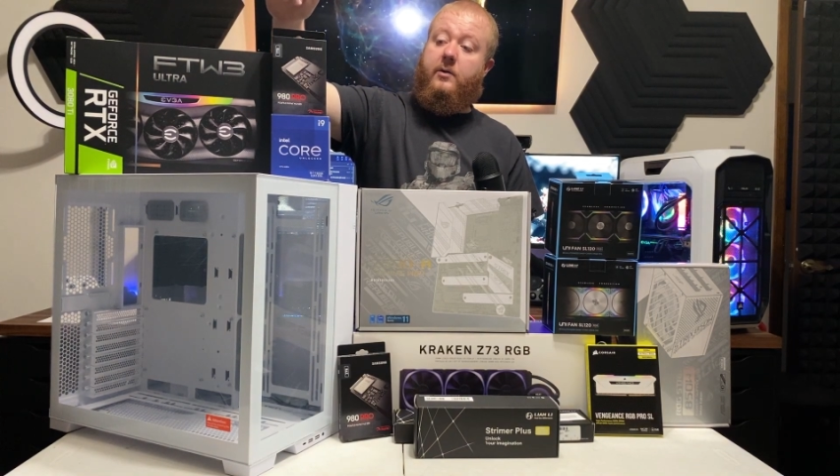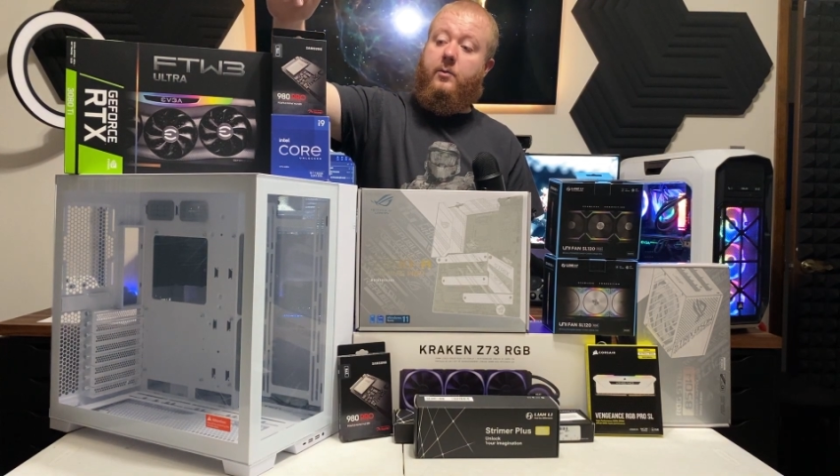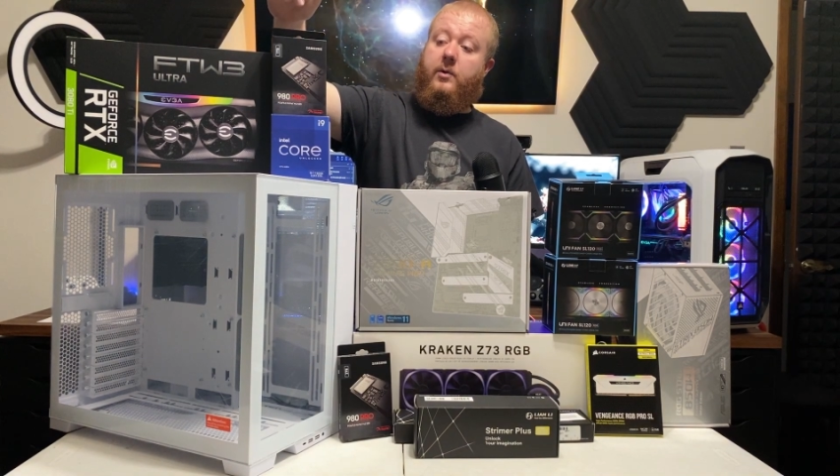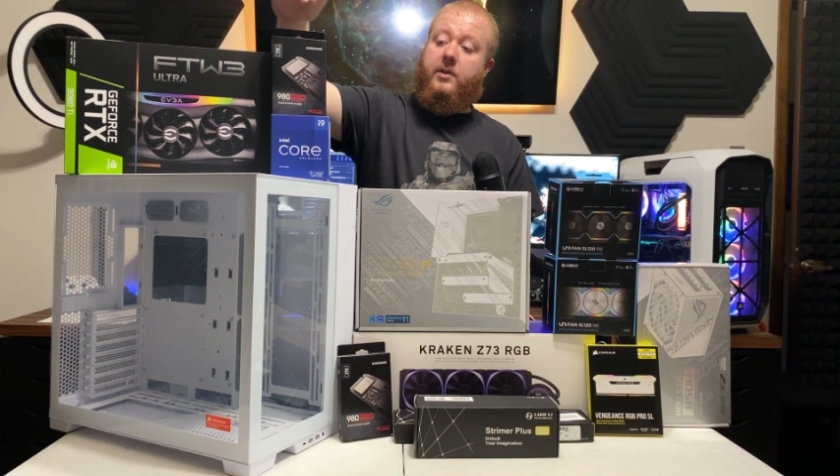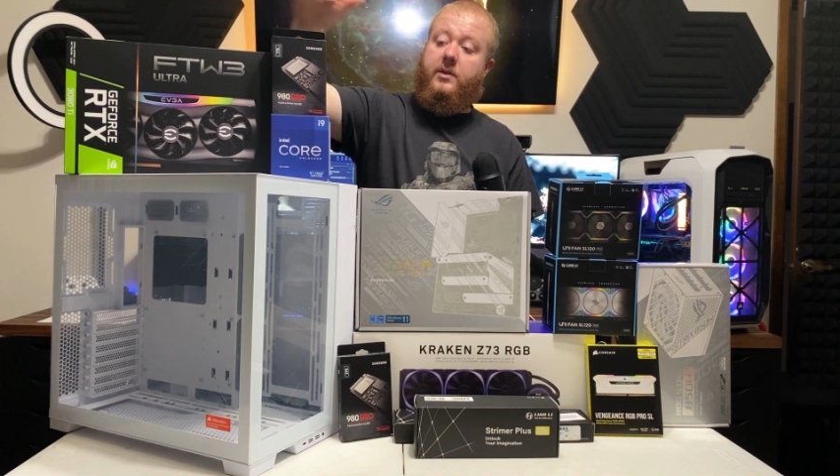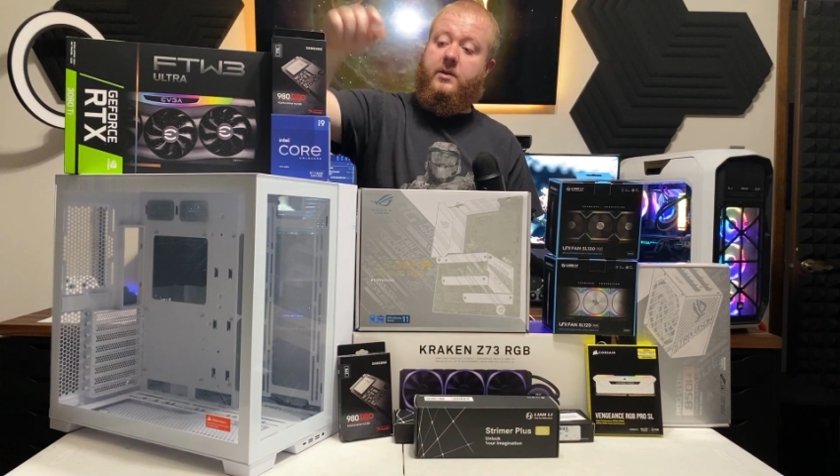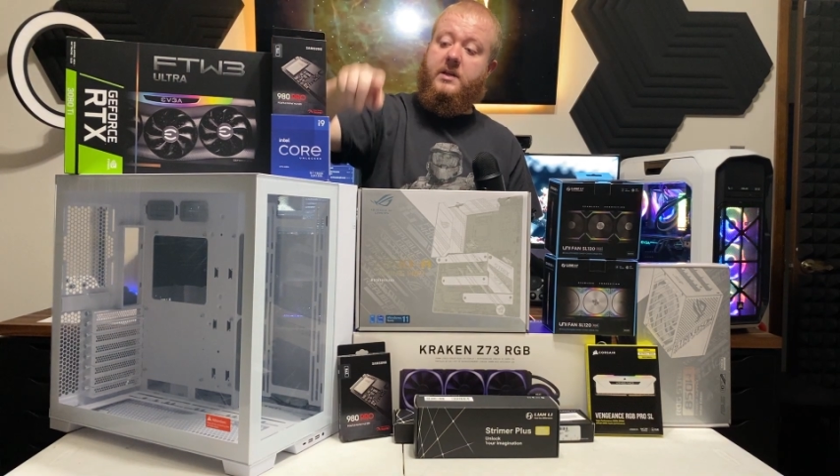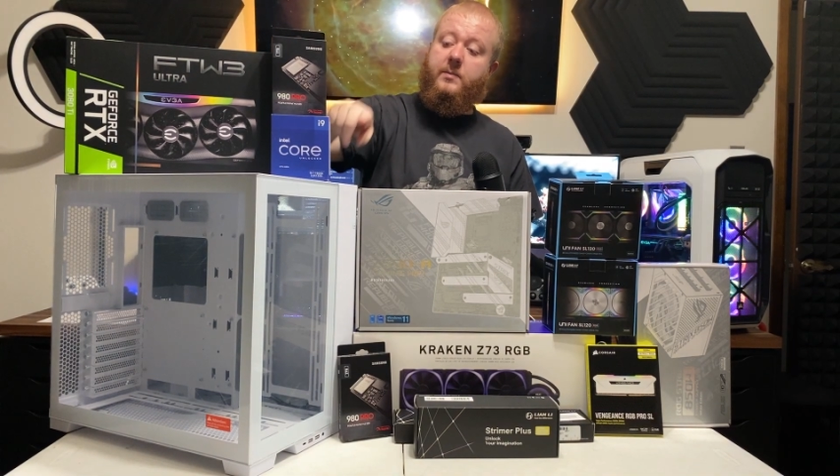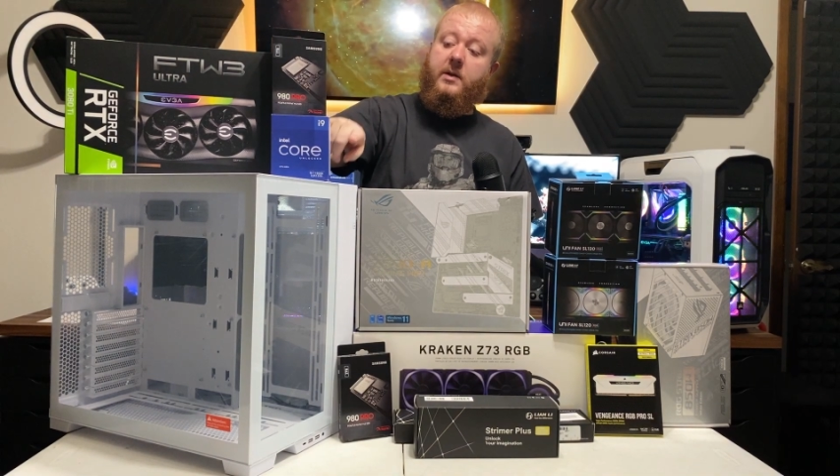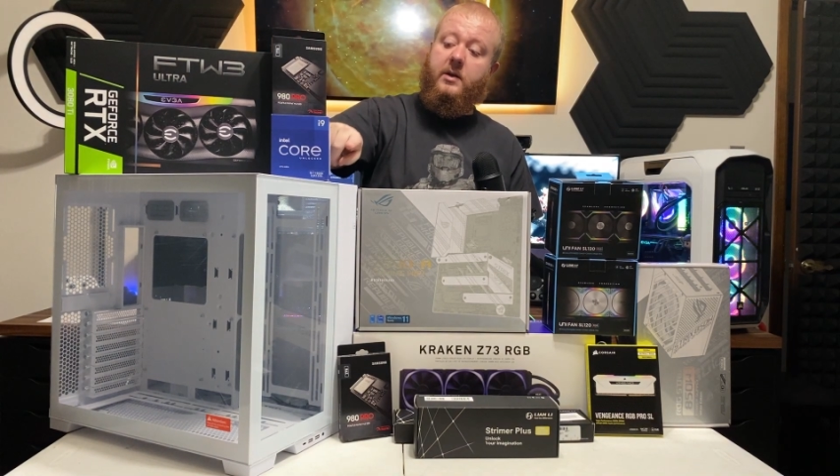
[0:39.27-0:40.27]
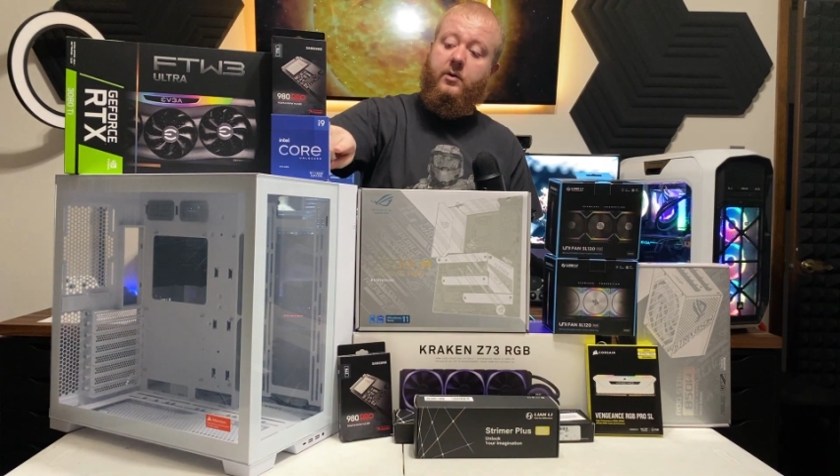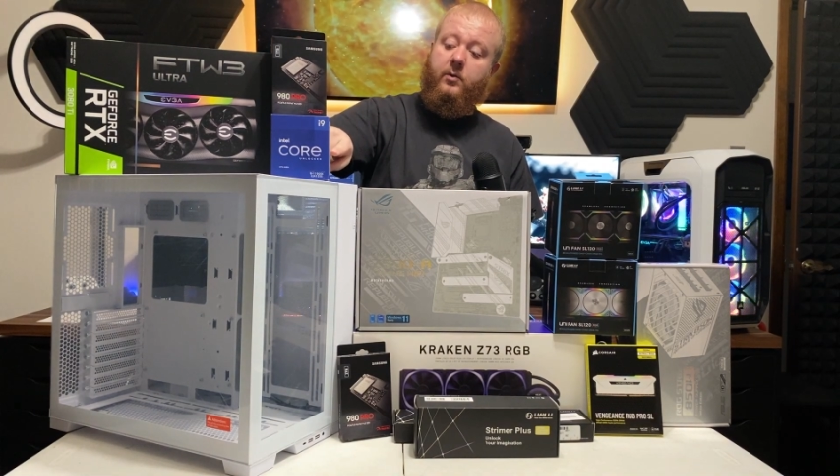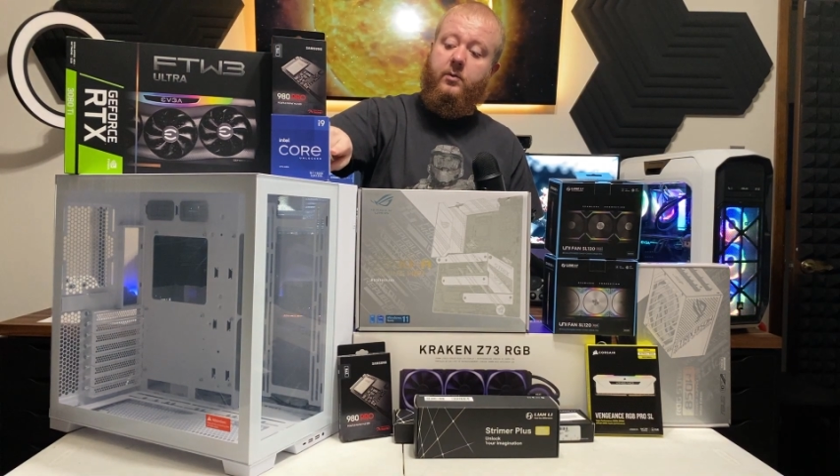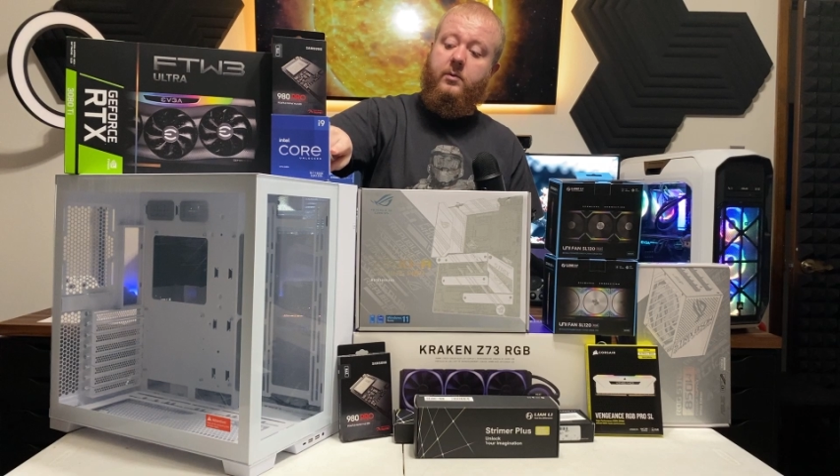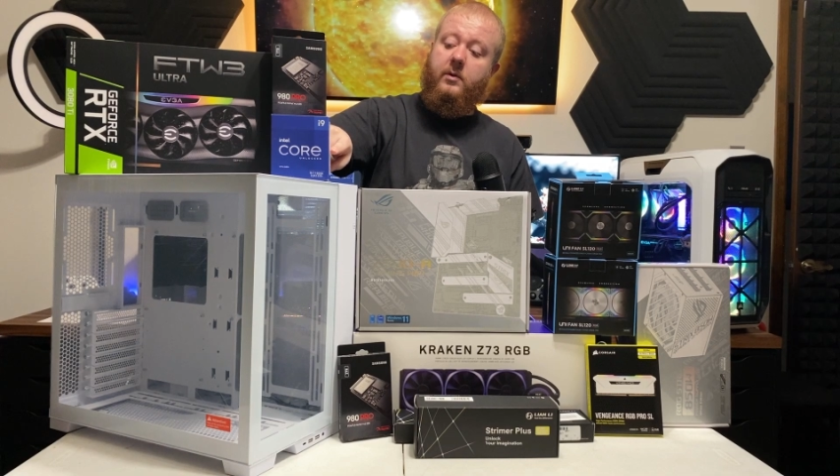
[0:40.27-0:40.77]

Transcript: with the CPU.